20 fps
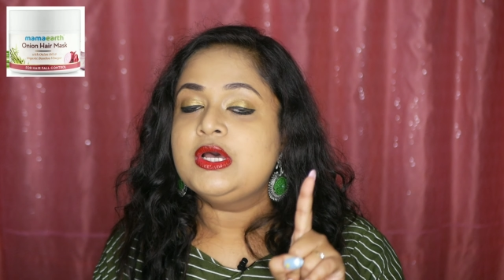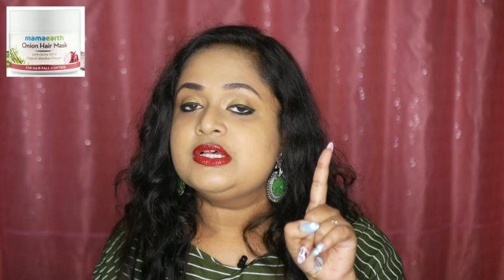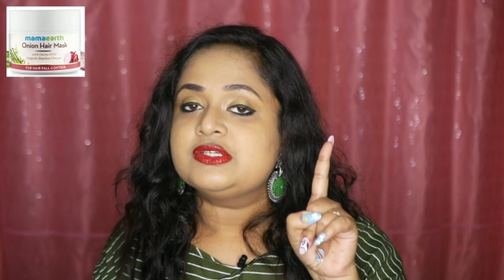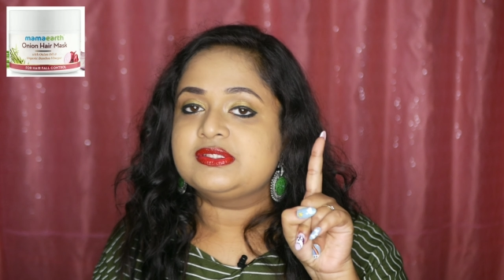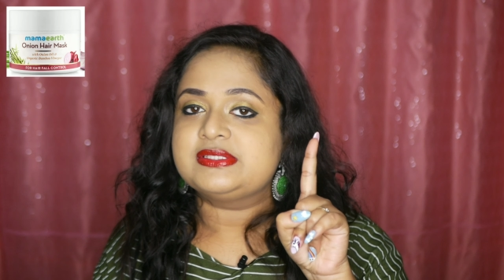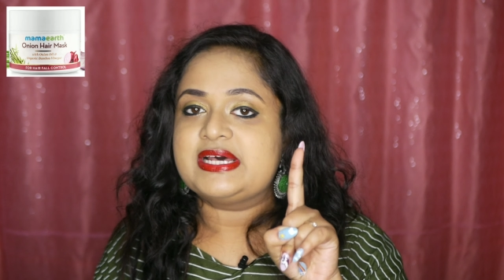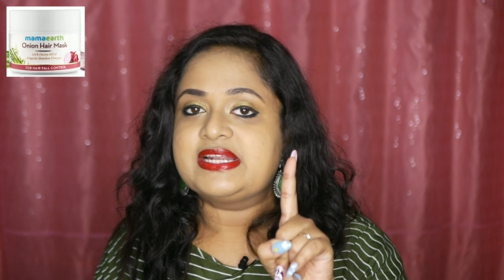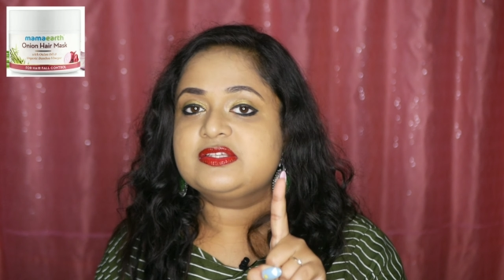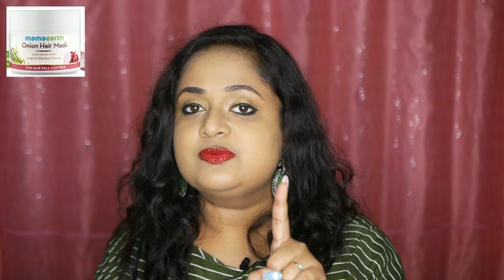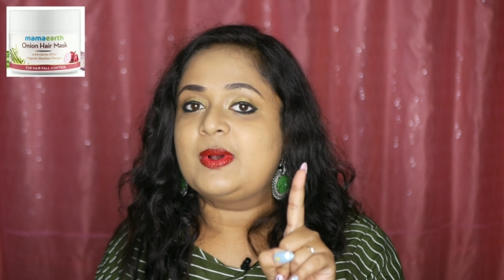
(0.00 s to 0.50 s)

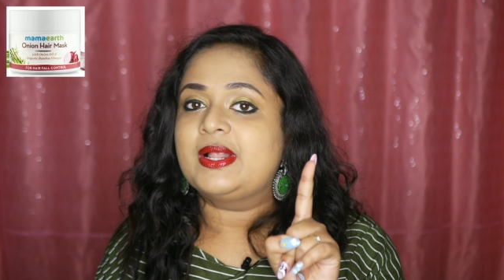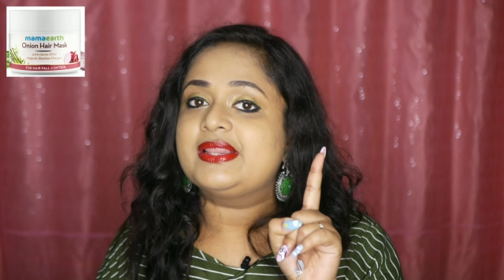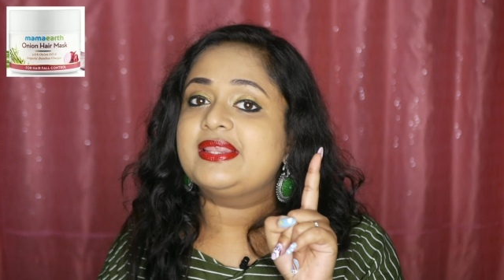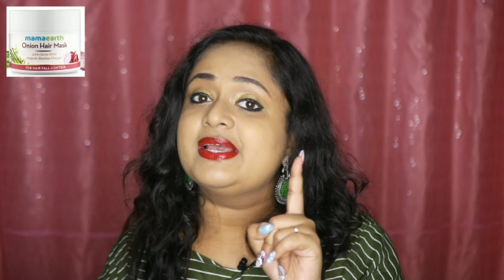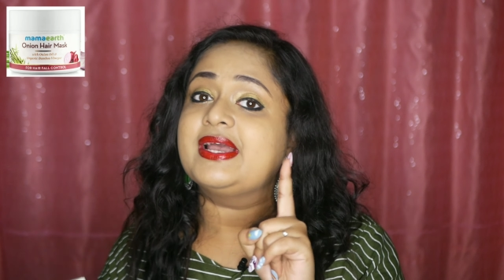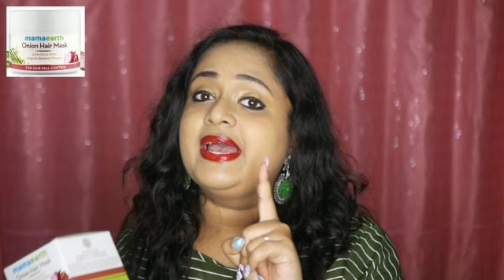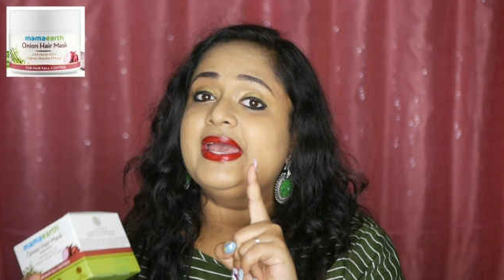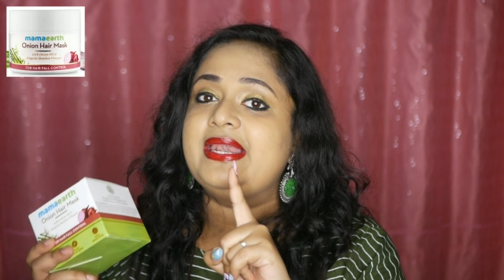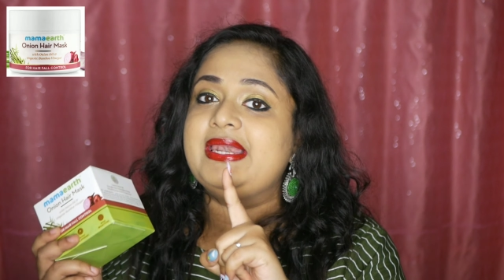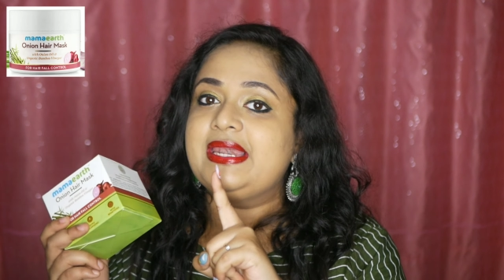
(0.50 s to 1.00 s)
So that is one
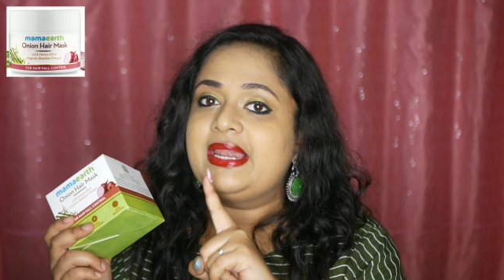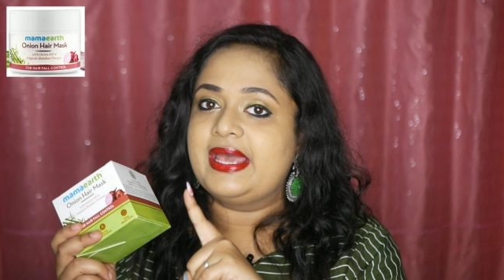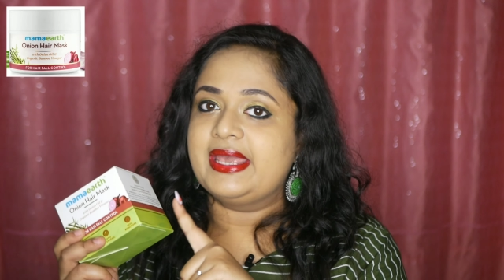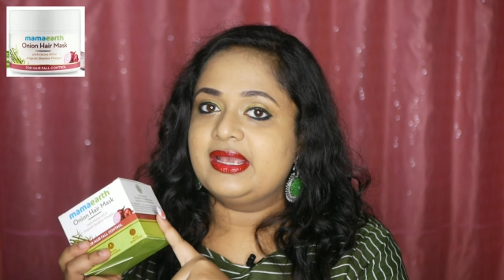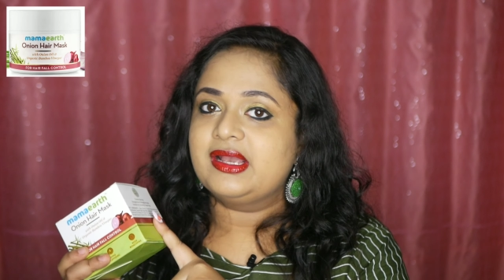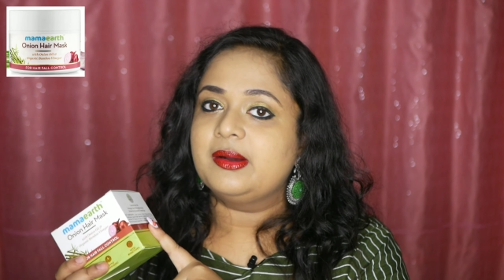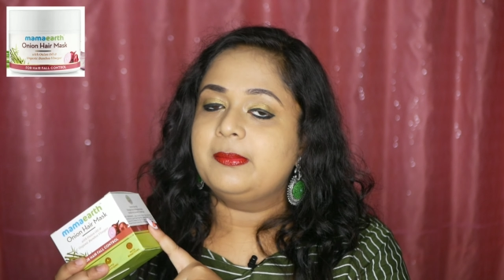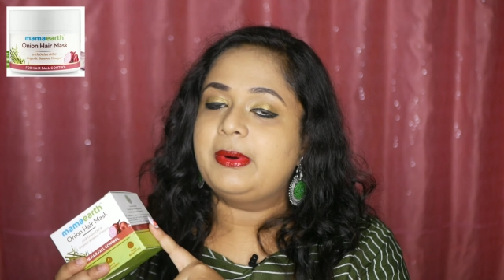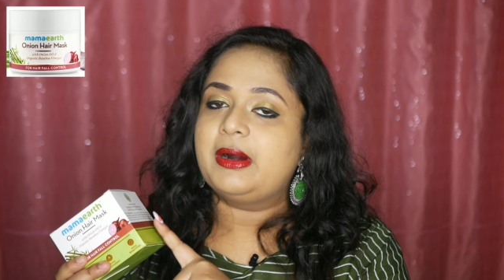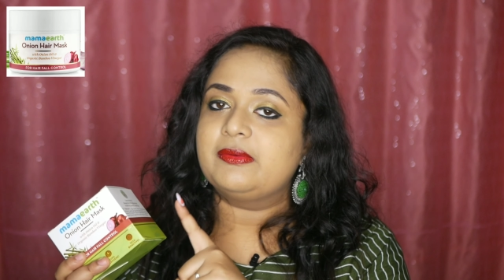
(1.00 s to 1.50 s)
thing I
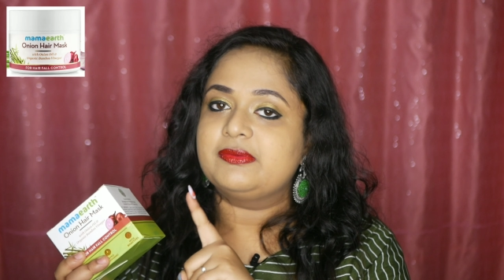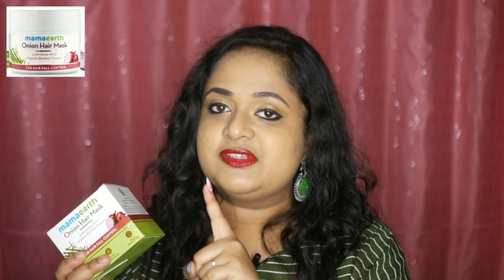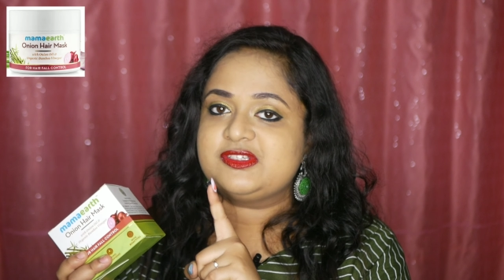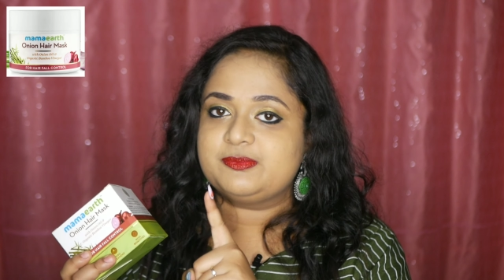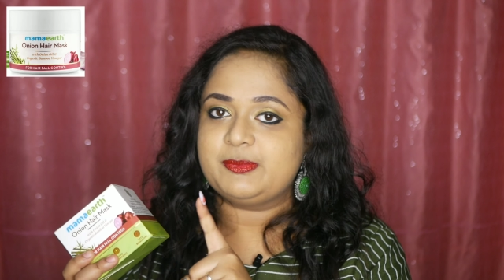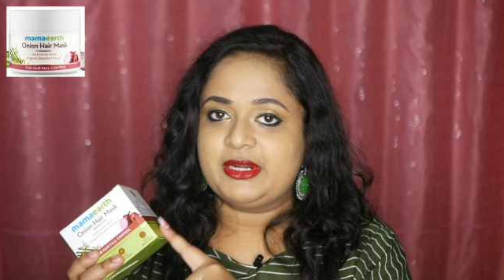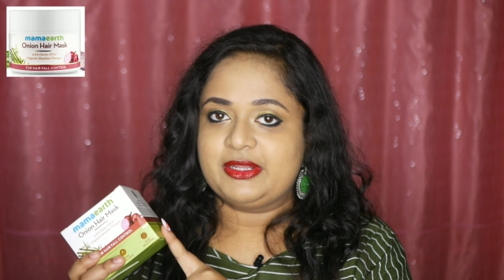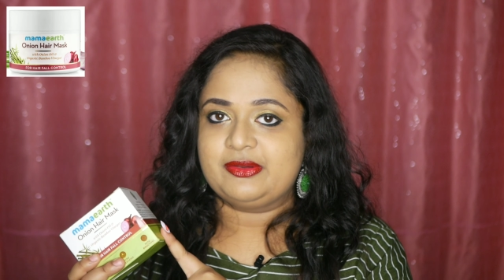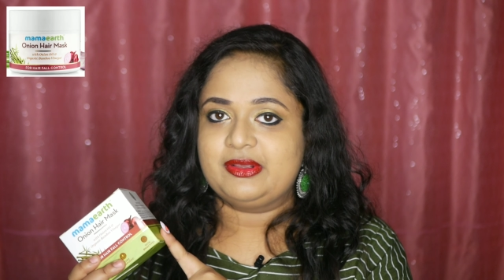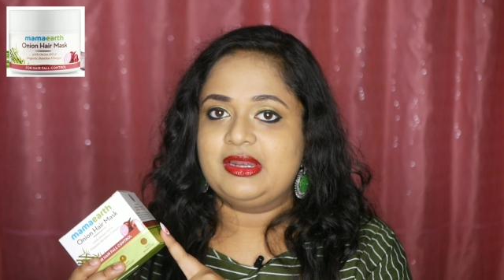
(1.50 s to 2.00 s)
like about this
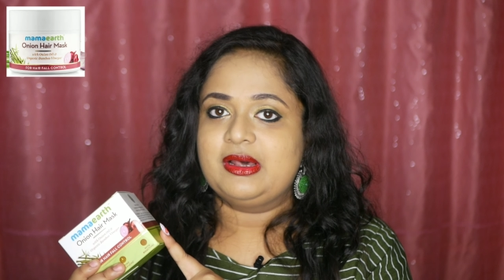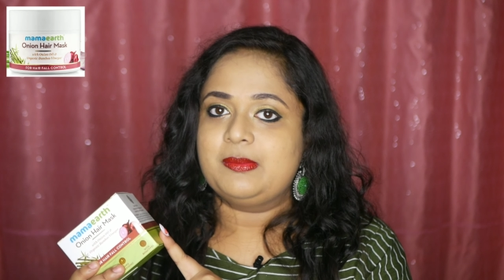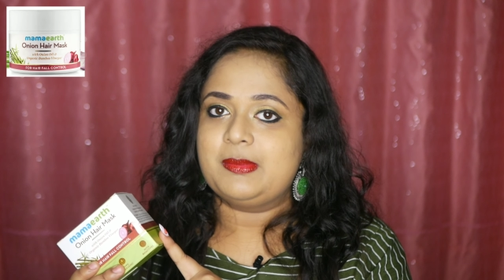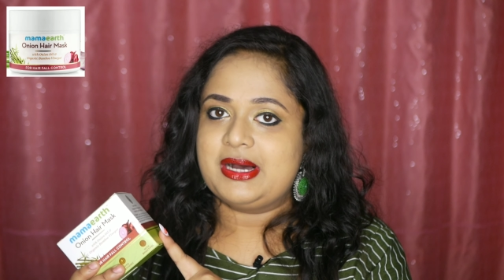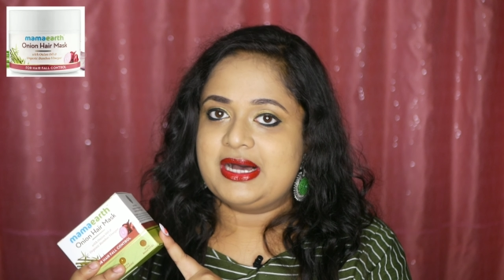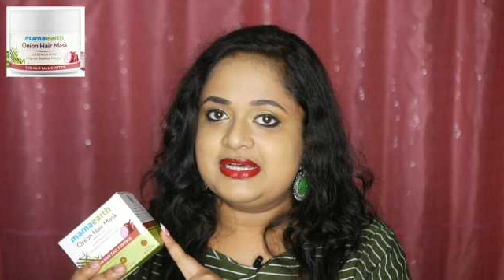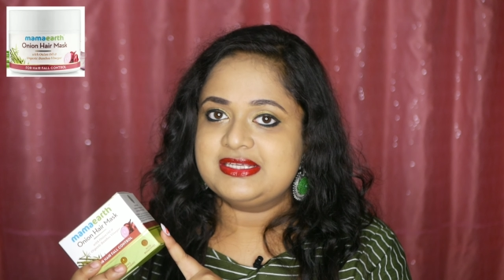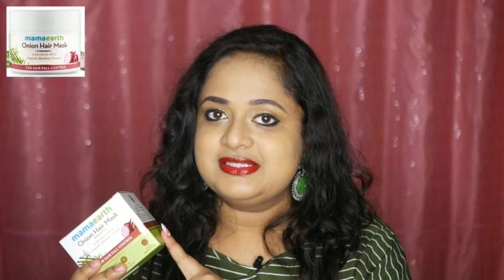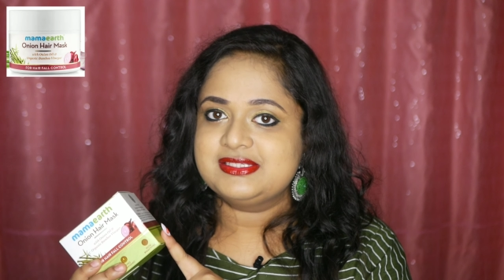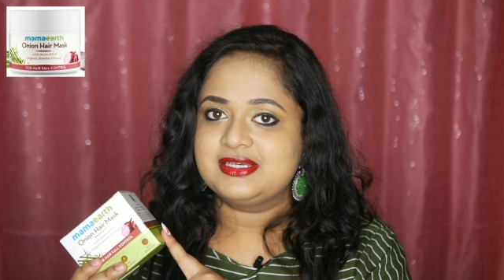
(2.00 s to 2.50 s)
particular
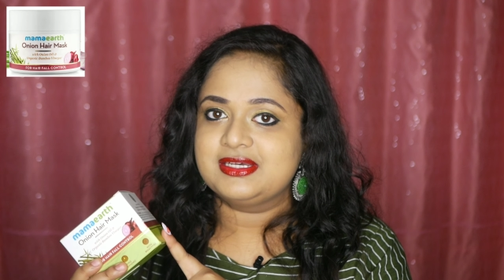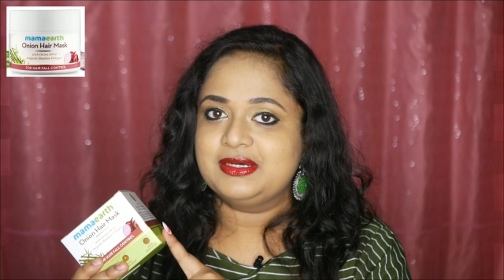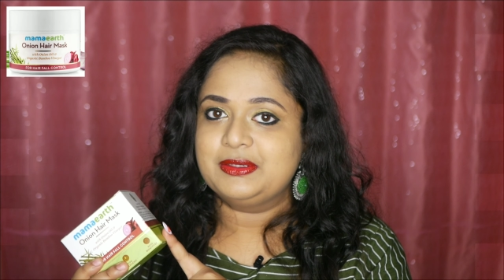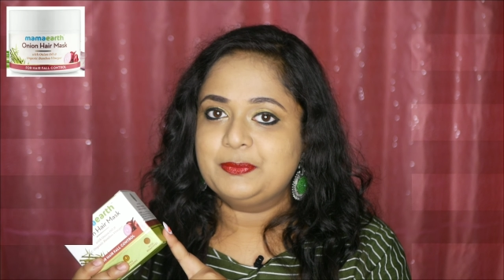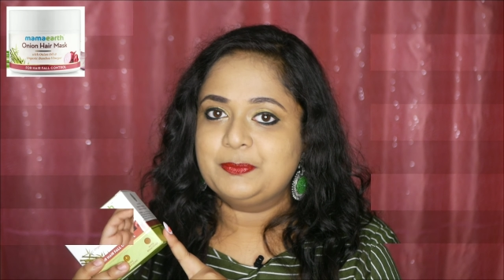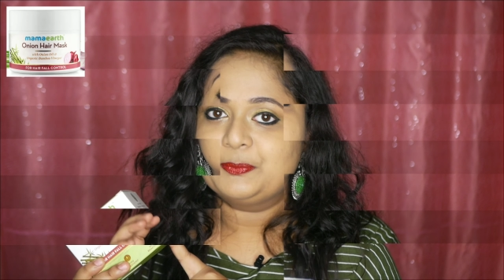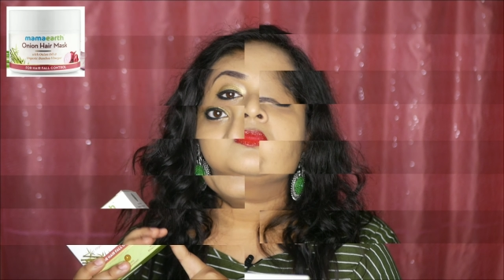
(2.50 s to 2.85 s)
mask.